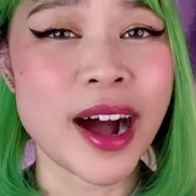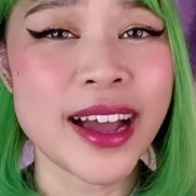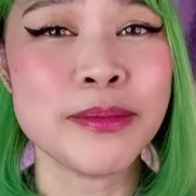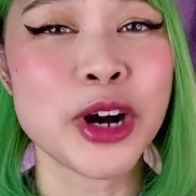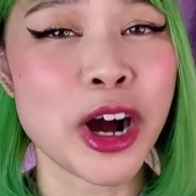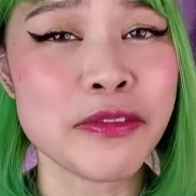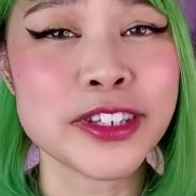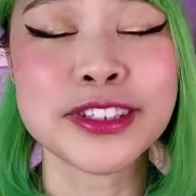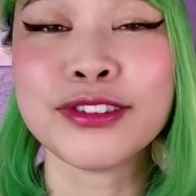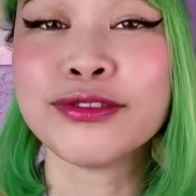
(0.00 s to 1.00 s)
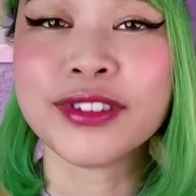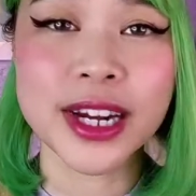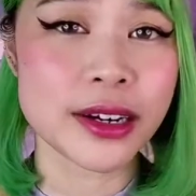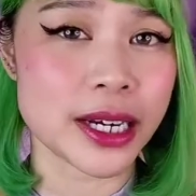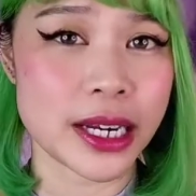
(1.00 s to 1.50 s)
I am obviously
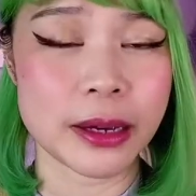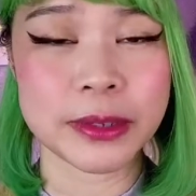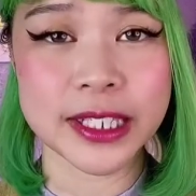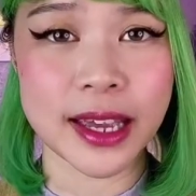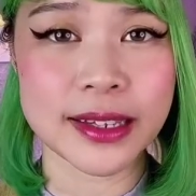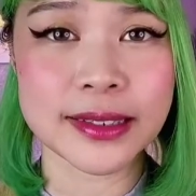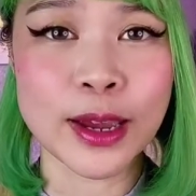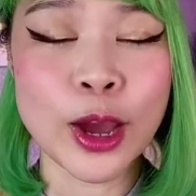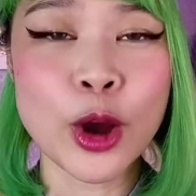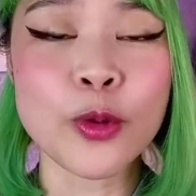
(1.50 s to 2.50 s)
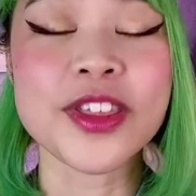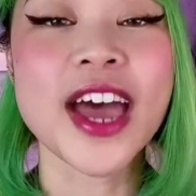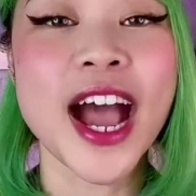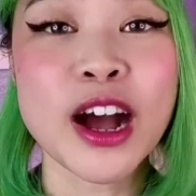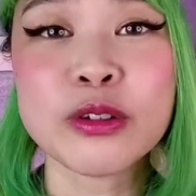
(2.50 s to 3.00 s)
very obsessed with
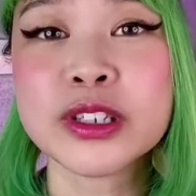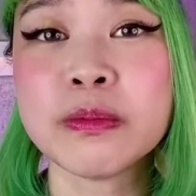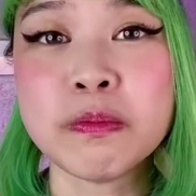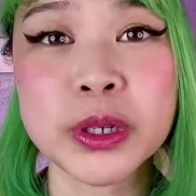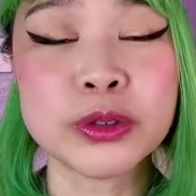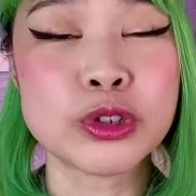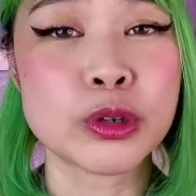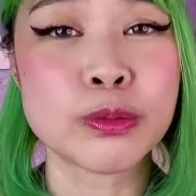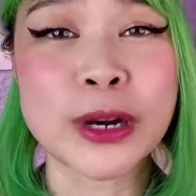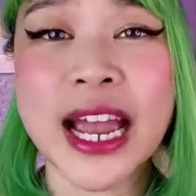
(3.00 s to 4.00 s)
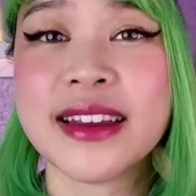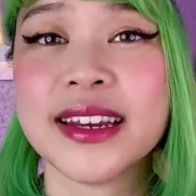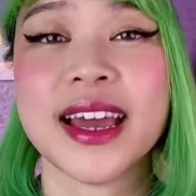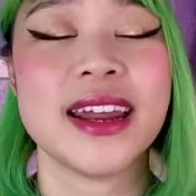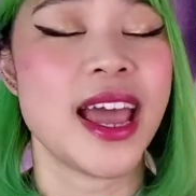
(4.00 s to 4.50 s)
how to build your brand
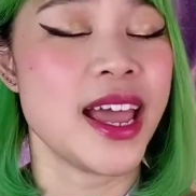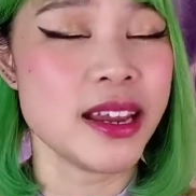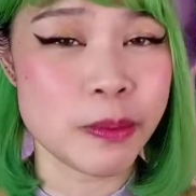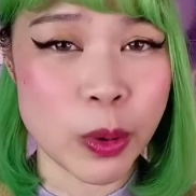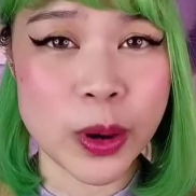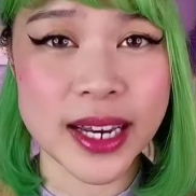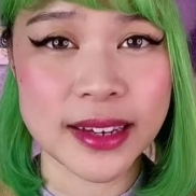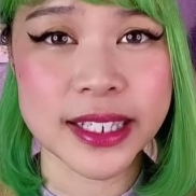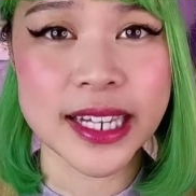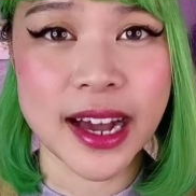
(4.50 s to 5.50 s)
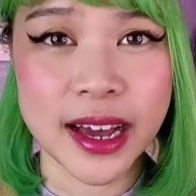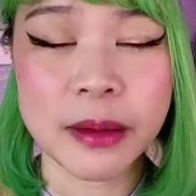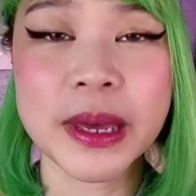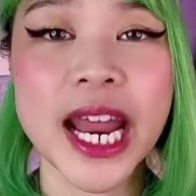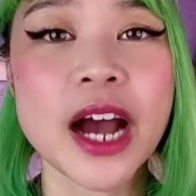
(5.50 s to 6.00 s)
at any point in time
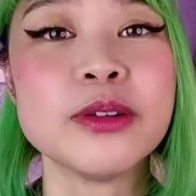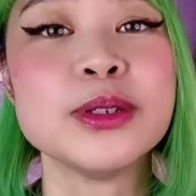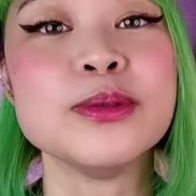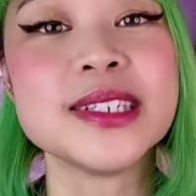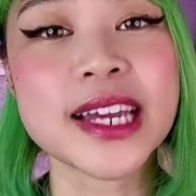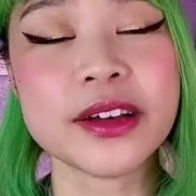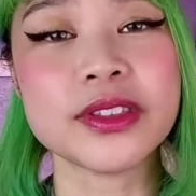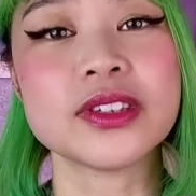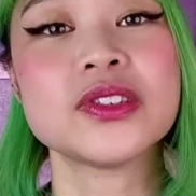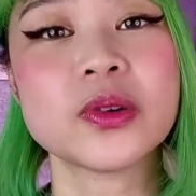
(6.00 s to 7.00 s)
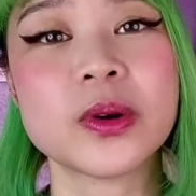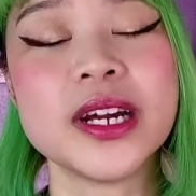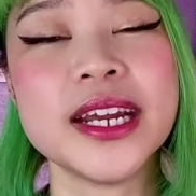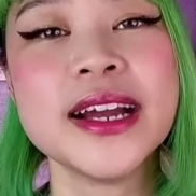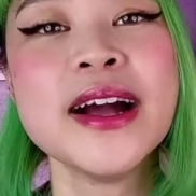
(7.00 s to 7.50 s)
and how to tell the
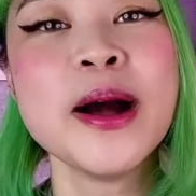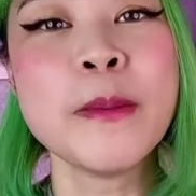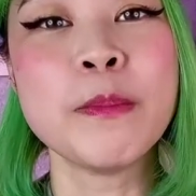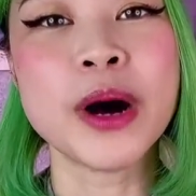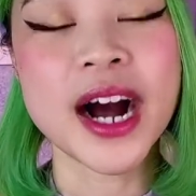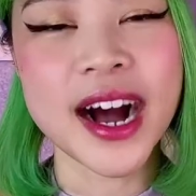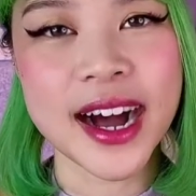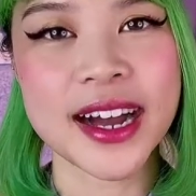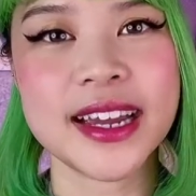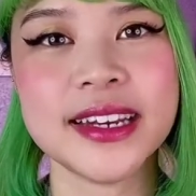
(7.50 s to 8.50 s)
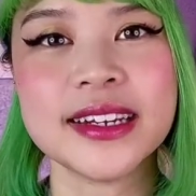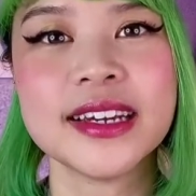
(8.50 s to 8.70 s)
story behind